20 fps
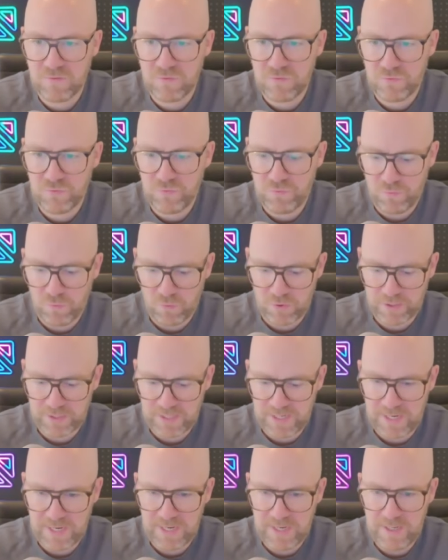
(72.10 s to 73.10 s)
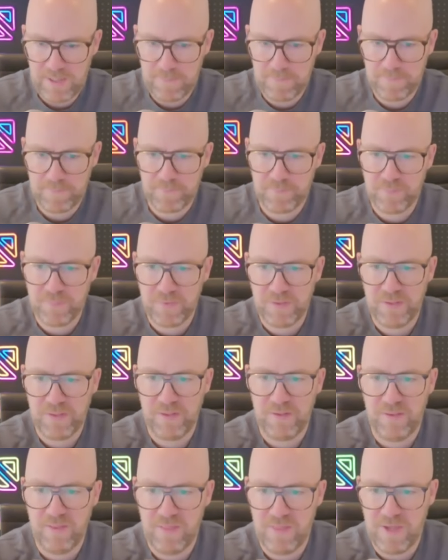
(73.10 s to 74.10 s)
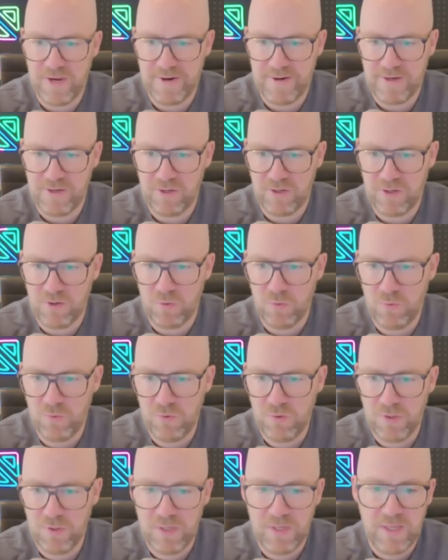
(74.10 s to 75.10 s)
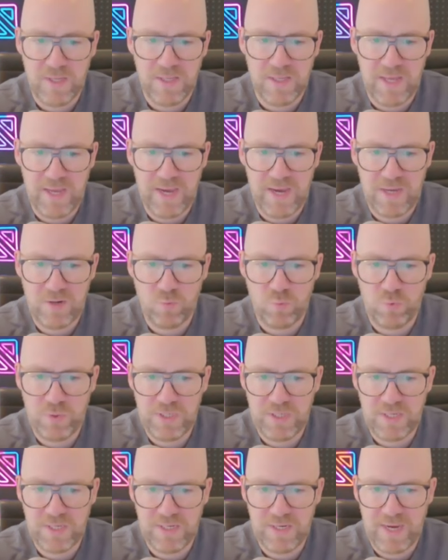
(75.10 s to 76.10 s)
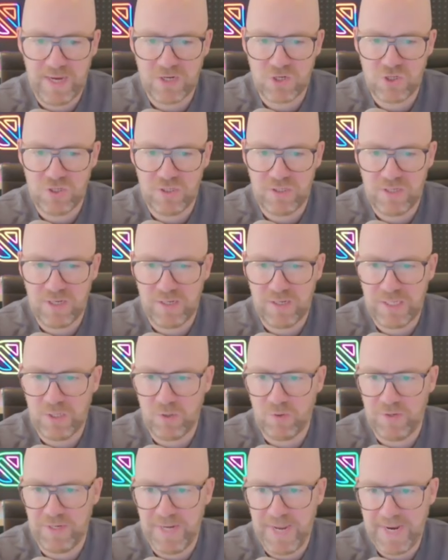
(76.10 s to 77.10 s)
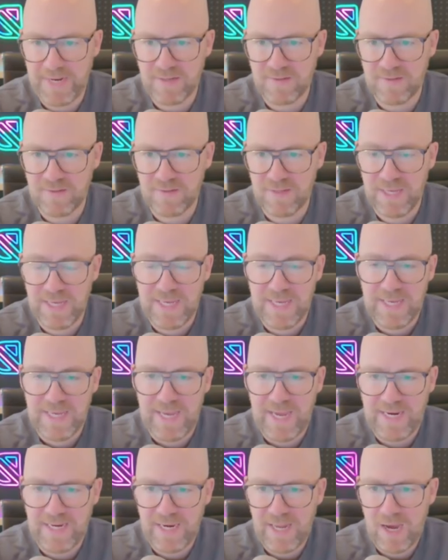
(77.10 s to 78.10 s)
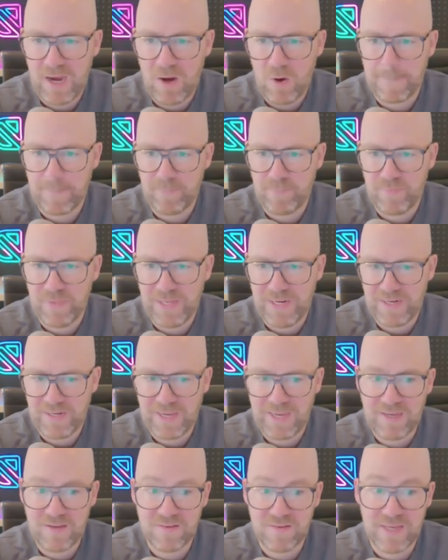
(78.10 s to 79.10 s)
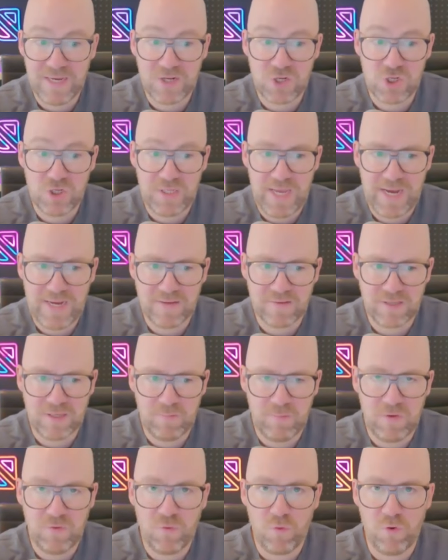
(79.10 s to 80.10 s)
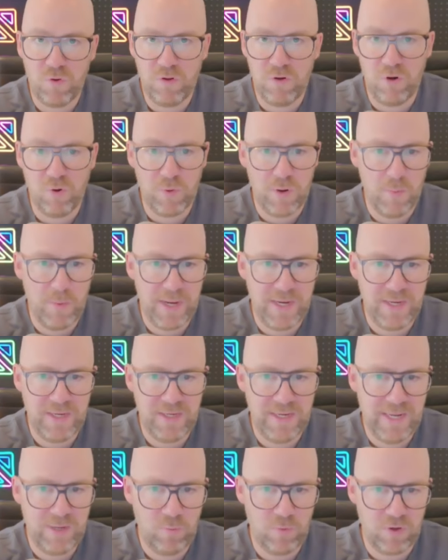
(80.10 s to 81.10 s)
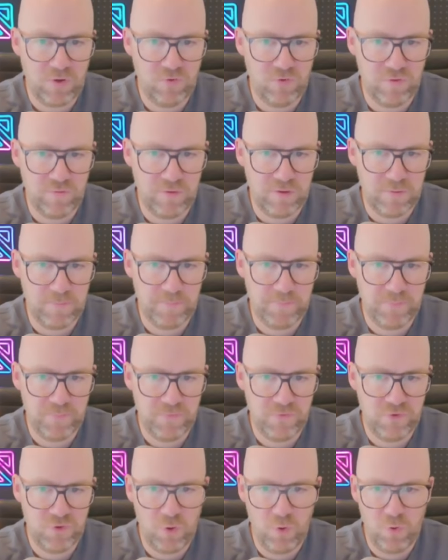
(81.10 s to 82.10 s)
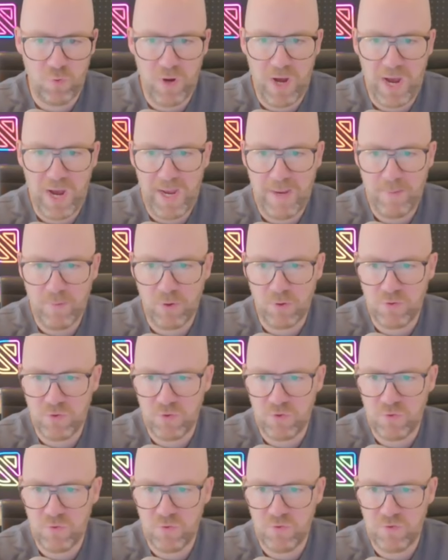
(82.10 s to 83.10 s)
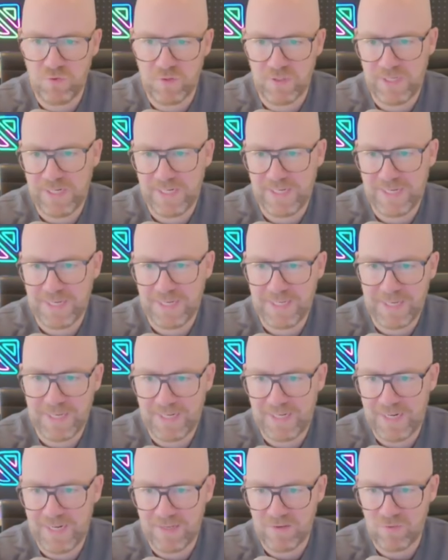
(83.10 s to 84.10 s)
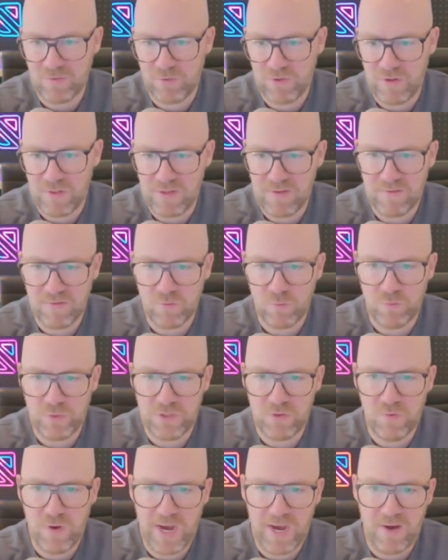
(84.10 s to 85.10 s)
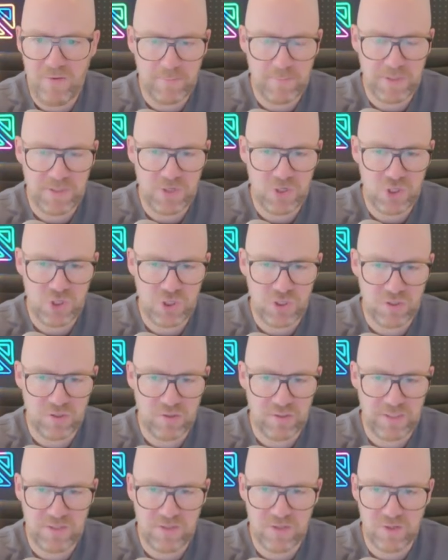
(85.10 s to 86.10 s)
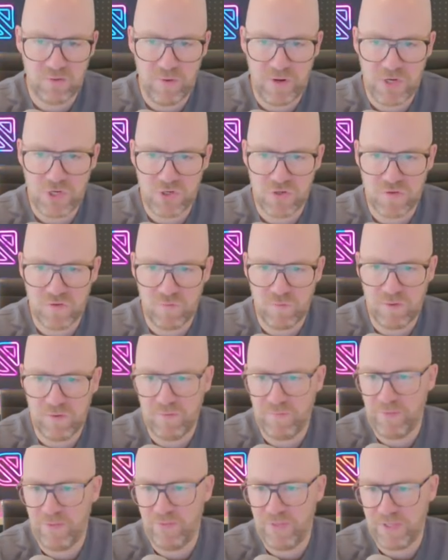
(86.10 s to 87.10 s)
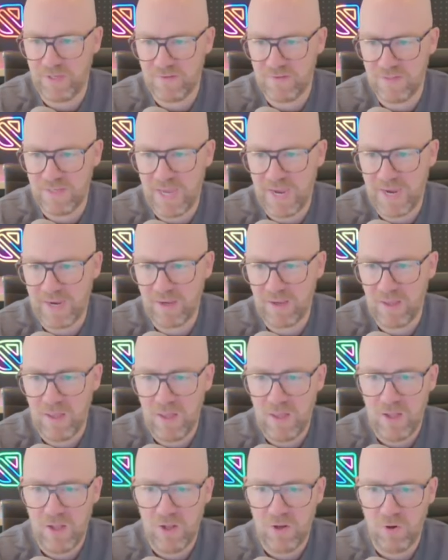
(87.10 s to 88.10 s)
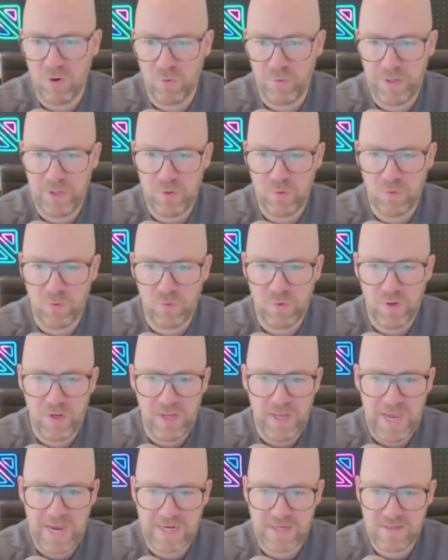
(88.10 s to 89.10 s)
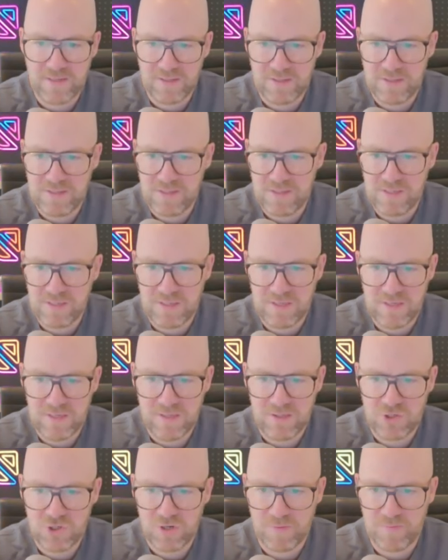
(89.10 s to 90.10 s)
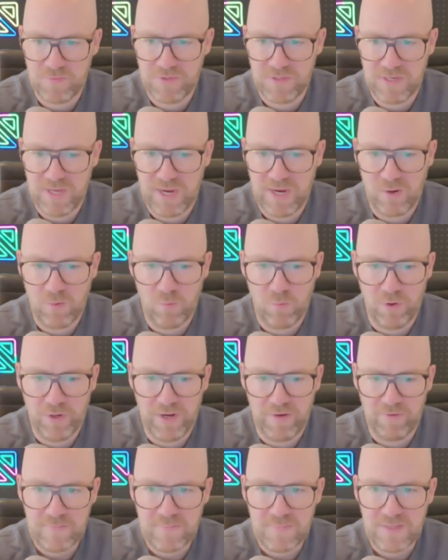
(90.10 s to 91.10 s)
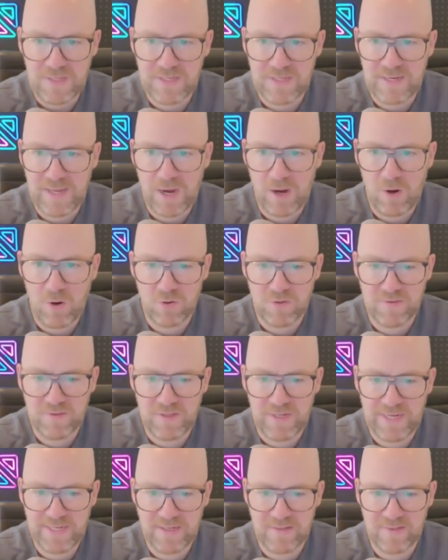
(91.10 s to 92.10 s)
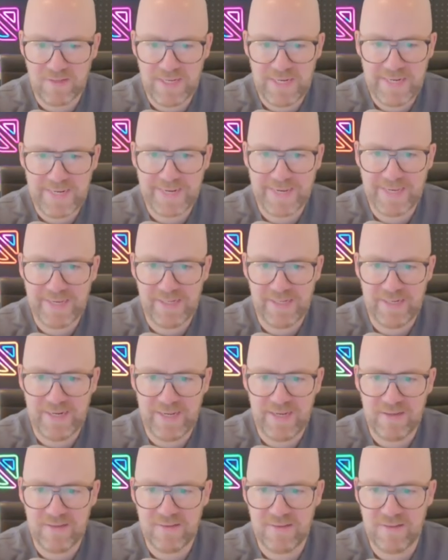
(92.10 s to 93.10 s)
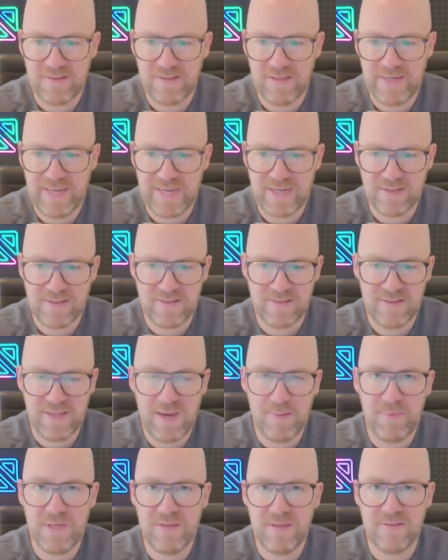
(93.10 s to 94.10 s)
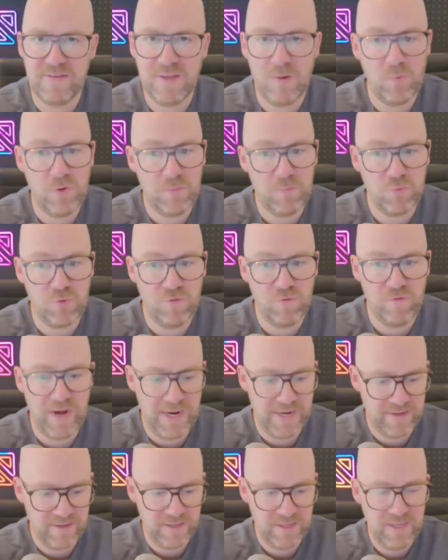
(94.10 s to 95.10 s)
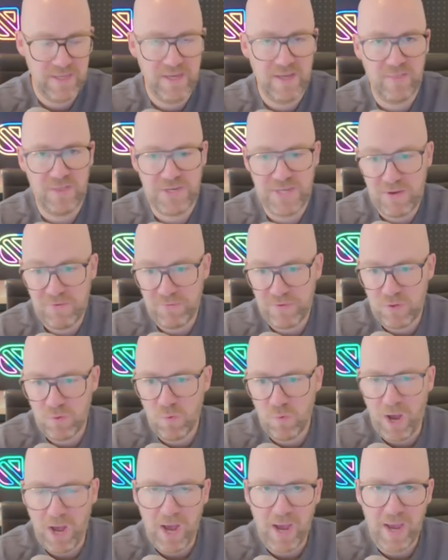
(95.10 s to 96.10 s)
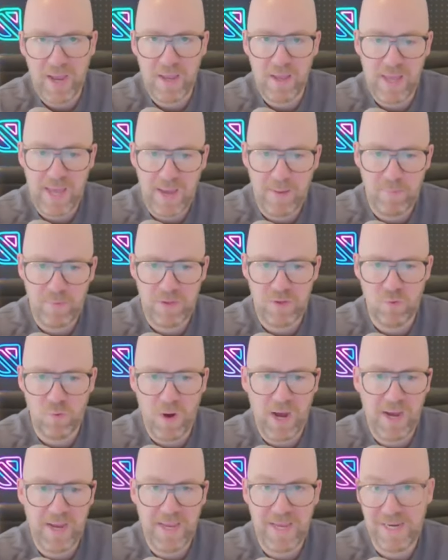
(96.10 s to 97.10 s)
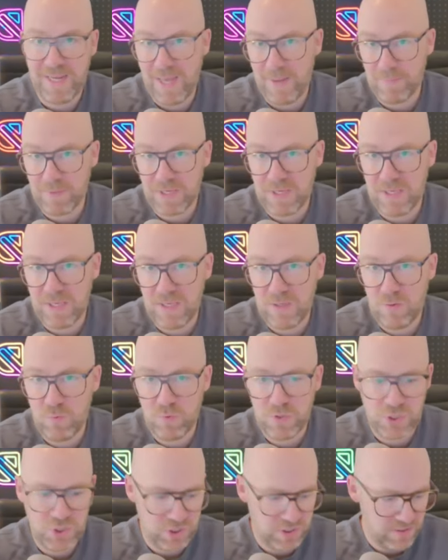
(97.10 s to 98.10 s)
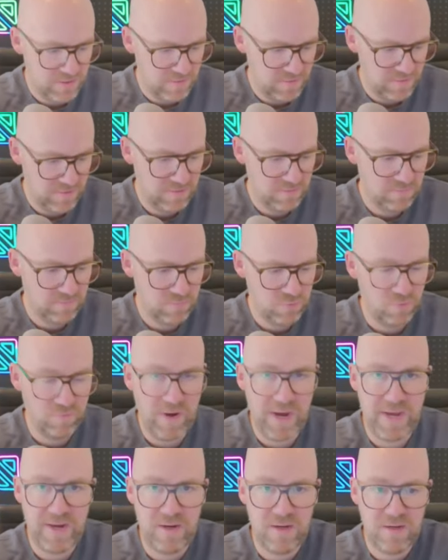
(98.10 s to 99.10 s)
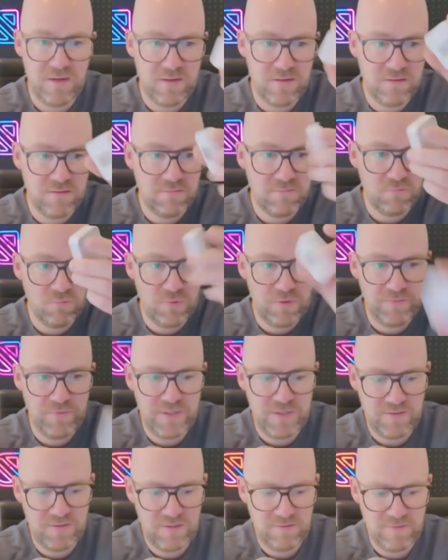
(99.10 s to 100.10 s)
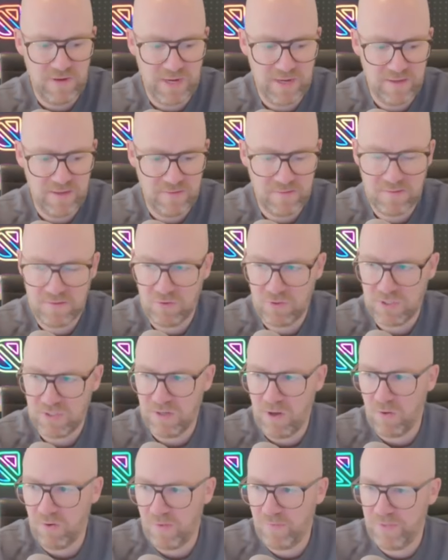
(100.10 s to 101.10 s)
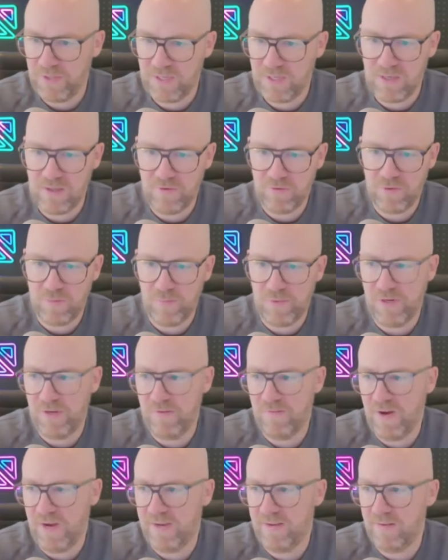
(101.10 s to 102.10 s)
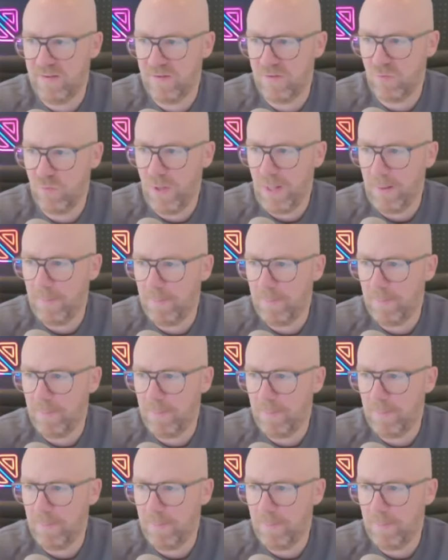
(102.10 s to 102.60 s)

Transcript: 4K. There you go. And we can actually click on Next. And now Datacake is actually asking me for the LoRaWAN Network Server. So I'm going to use the Datacake NNS for this. We do have additional integrations with the Things Stack, Lorio, Actility, Chirp Stack, whatever. Now, selecting the Datacake NNS, the next step is that we provide the DevEUI, AppEUI and AppKey, which is provided with this device. You can download the keys from the device as well.